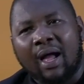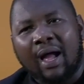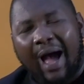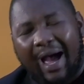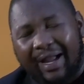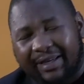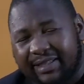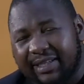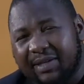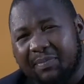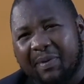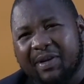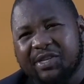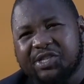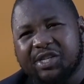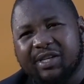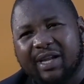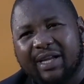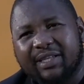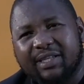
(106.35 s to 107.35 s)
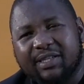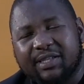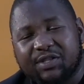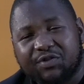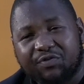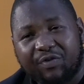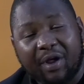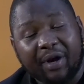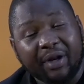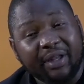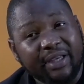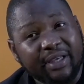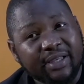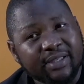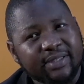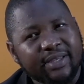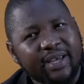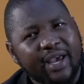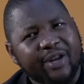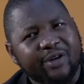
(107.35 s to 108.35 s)
I did mention that it is very
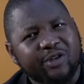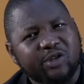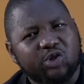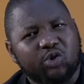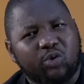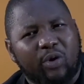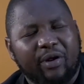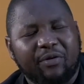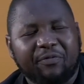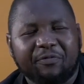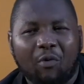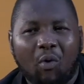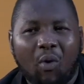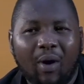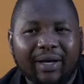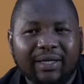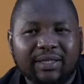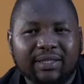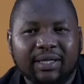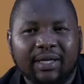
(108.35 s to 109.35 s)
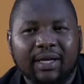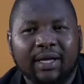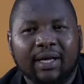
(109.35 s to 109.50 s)
easy and straightforward,